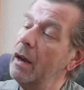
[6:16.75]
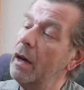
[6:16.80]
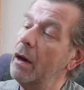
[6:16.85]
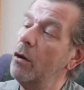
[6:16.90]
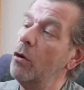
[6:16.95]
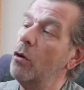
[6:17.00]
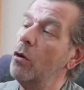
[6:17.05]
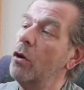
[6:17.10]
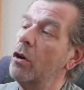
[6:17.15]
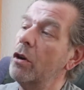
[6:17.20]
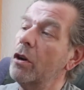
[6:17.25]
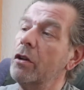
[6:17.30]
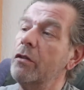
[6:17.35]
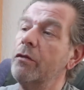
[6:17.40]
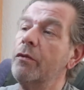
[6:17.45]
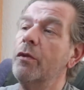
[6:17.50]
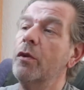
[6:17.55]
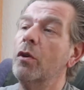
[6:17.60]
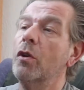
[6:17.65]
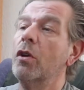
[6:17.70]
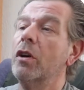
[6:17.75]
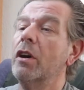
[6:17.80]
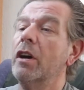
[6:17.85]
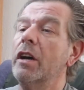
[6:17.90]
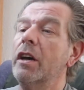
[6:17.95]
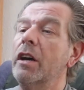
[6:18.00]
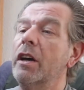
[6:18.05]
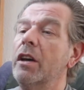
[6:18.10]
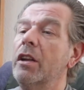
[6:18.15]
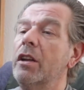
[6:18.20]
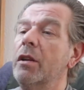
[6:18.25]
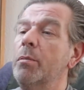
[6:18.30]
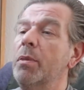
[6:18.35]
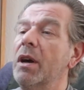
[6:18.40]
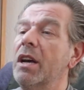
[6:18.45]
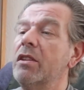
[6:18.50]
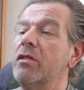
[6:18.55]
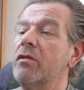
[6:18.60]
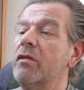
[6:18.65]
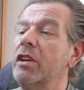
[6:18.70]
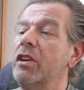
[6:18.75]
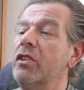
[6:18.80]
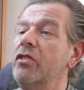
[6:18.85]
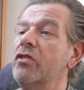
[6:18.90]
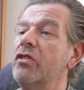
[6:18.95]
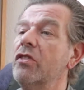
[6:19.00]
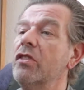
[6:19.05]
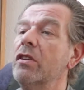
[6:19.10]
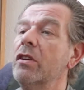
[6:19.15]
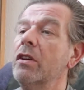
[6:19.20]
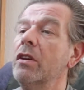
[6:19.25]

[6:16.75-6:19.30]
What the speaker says: I ordered for the batteries,